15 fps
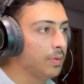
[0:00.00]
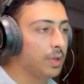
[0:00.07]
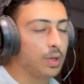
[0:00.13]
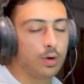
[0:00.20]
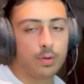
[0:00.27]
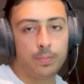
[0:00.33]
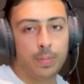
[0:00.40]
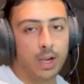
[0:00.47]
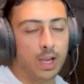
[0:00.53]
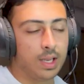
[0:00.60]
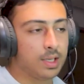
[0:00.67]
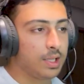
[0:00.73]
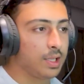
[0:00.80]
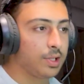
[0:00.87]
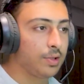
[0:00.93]
you cannot buy
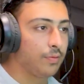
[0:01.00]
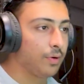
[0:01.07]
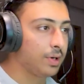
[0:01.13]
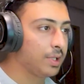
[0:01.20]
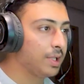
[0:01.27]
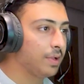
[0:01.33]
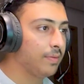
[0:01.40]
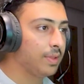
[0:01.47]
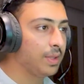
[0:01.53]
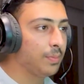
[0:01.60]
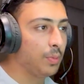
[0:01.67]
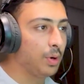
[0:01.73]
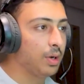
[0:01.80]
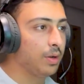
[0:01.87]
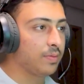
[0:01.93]
anything so what's even the
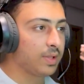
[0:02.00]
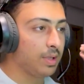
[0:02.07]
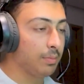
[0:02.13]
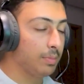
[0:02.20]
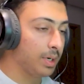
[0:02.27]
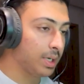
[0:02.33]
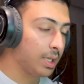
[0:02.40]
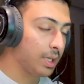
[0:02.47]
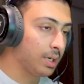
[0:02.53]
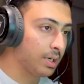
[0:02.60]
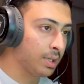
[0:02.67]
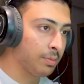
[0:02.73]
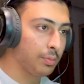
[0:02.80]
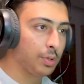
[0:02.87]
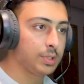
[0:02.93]
point of submitting a
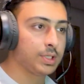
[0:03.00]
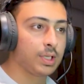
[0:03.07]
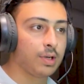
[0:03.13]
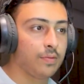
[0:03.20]
written project